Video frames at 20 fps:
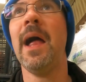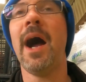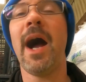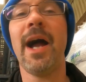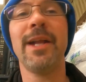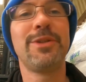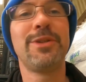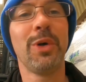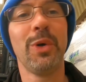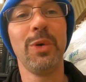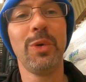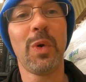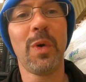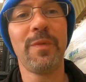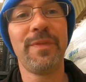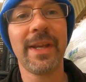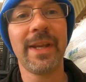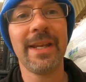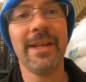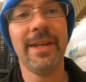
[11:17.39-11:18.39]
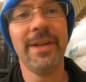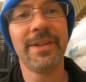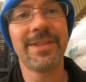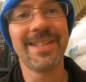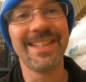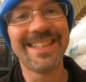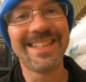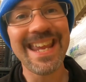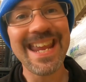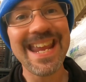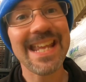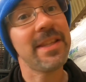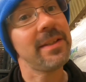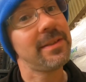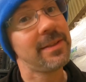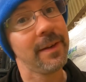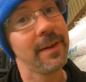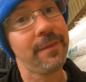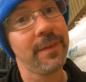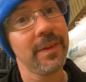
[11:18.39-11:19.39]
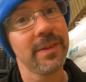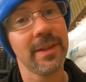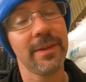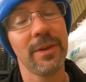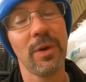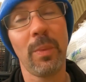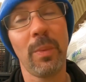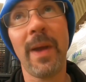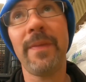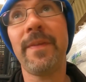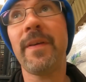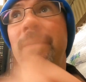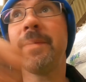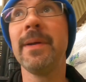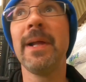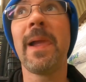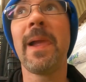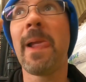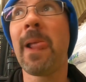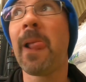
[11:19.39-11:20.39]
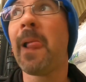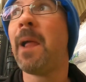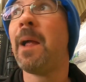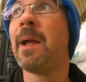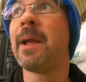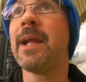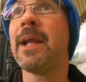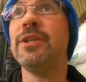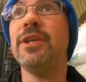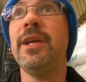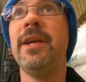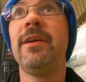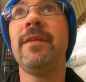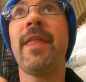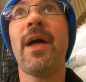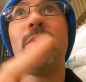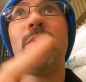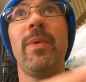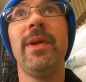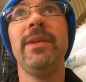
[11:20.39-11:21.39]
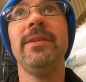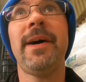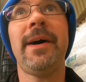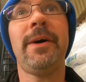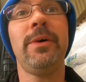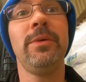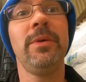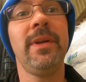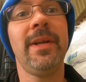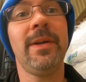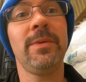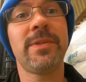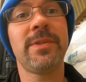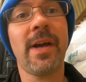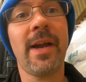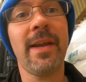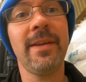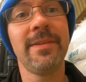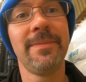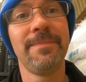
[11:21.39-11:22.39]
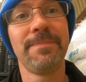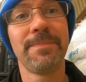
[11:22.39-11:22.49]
I don't know if you can hear today the difference in the weather. Can you hear that wind howling outside?